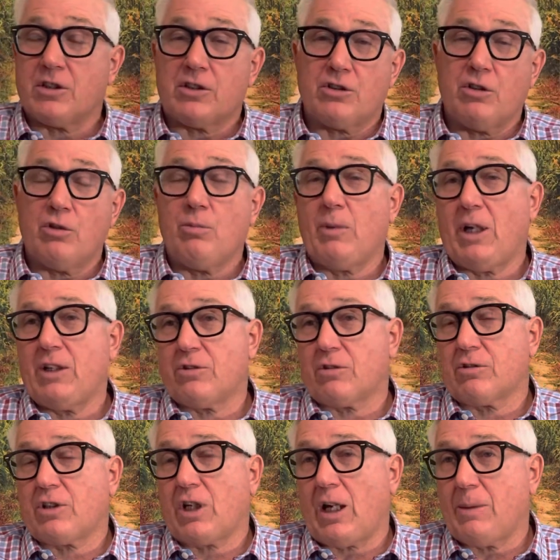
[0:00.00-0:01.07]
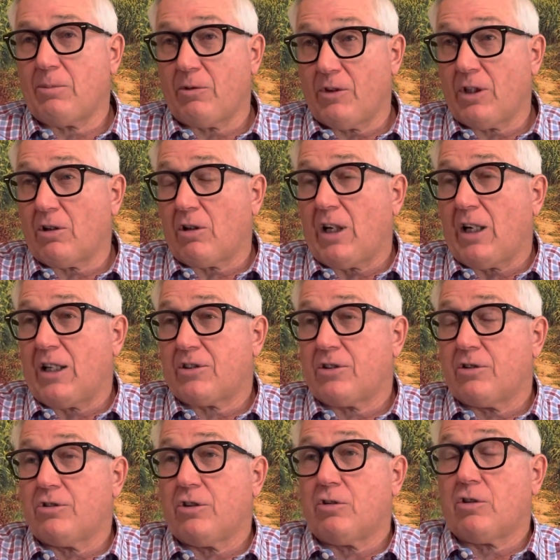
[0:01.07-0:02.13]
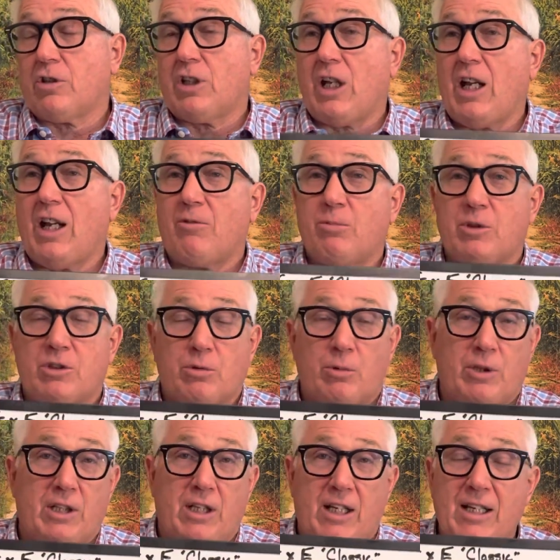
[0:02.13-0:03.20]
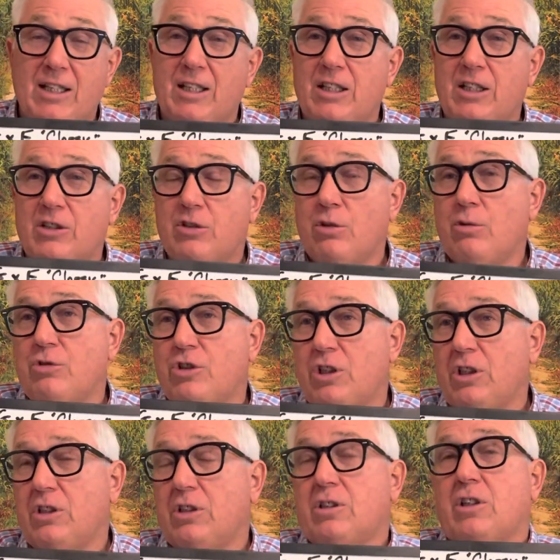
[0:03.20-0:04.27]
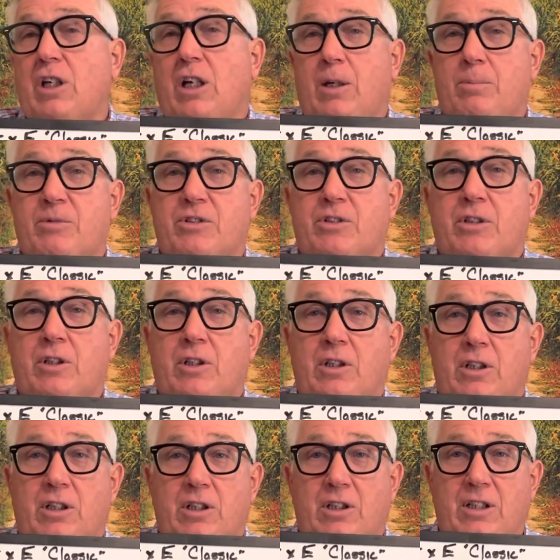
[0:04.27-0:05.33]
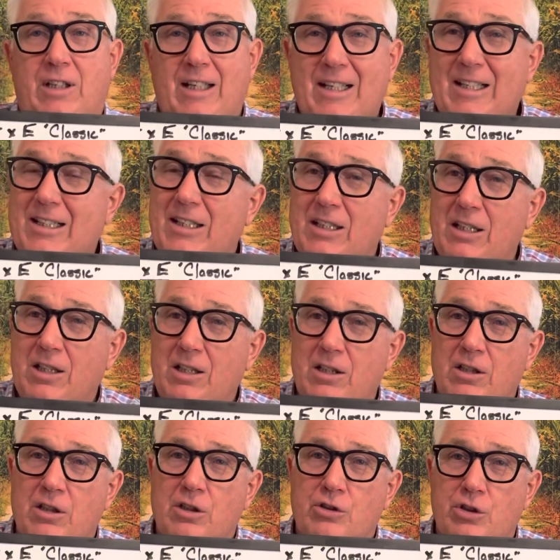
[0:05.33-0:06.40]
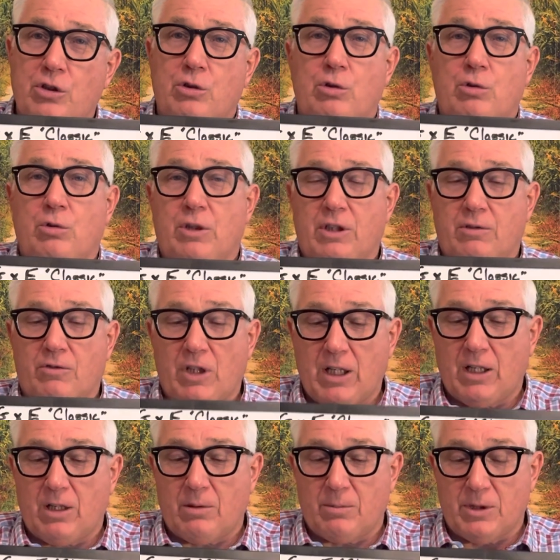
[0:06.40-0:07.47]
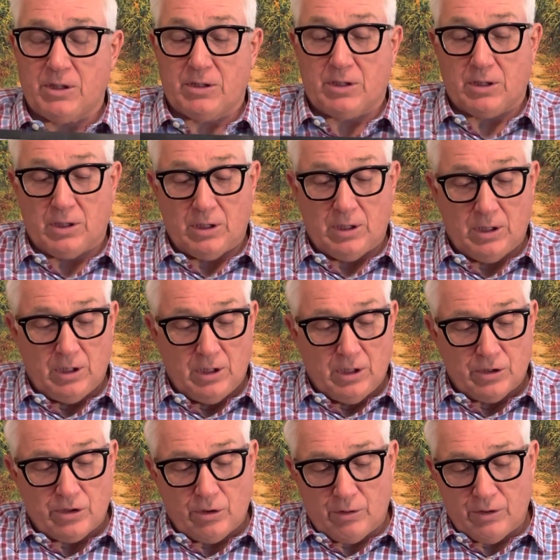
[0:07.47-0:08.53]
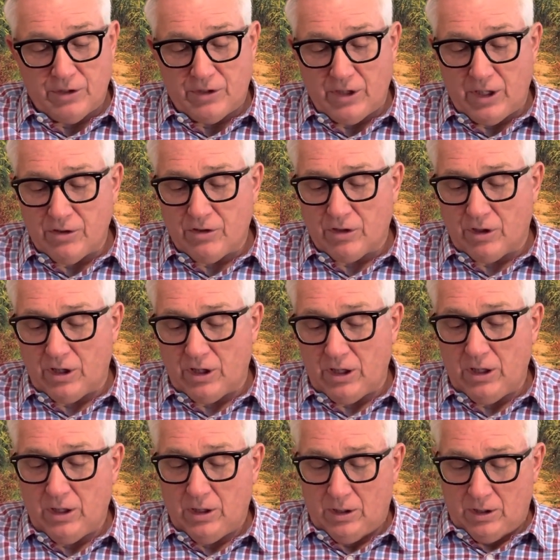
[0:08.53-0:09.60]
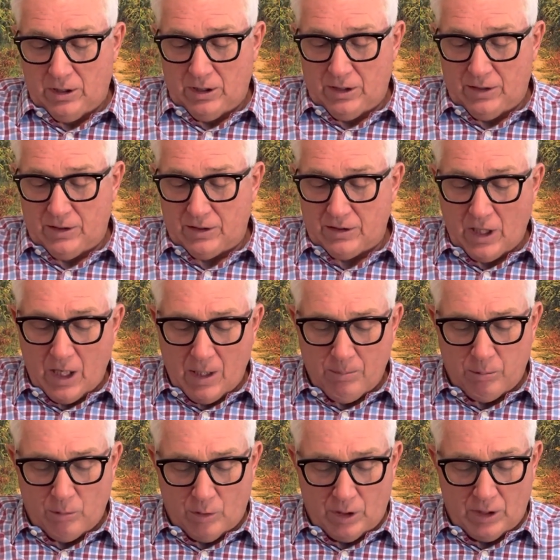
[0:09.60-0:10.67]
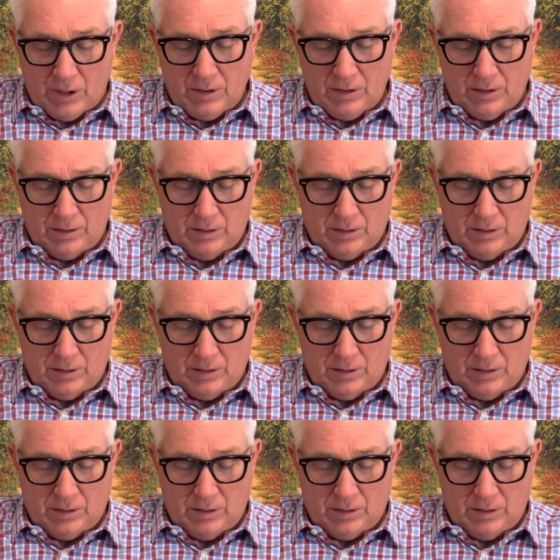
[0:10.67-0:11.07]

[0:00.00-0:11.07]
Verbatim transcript: the two major type of interactions you can have between any two genotypes in any two environments. So essentially, in the top one,